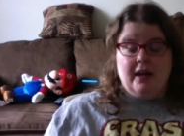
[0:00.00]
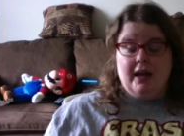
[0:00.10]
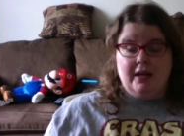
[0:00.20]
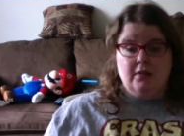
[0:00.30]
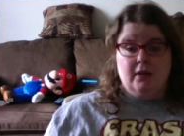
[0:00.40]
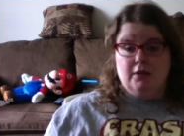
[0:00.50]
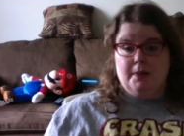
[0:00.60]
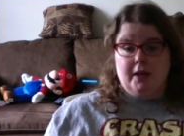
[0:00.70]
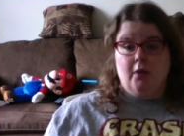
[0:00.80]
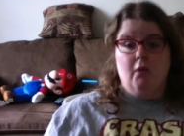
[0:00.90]
as well as
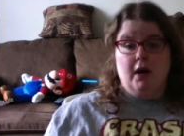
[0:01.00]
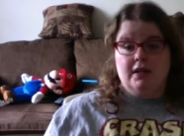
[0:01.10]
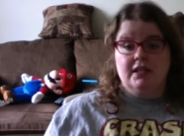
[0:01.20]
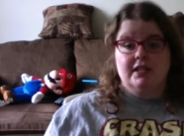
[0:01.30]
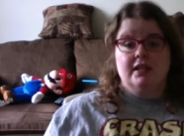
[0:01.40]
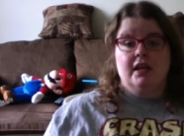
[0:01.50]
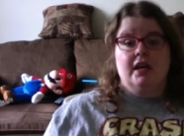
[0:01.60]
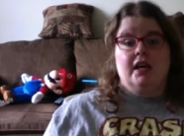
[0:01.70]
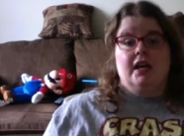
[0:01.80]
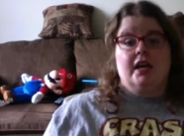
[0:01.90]
being Wallace
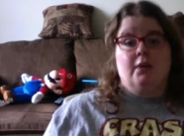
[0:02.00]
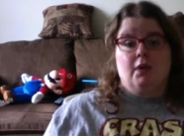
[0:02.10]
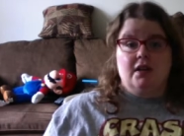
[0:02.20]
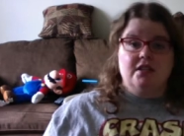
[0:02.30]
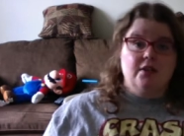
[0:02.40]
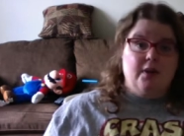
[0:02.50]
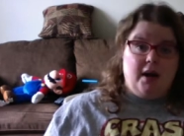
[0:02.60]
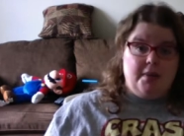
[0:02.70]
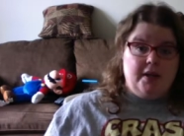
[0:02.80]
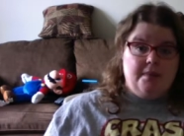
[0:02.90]
and Wallace and
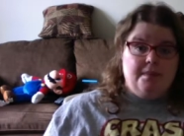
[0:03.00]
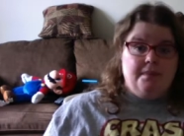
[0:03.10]
Gromit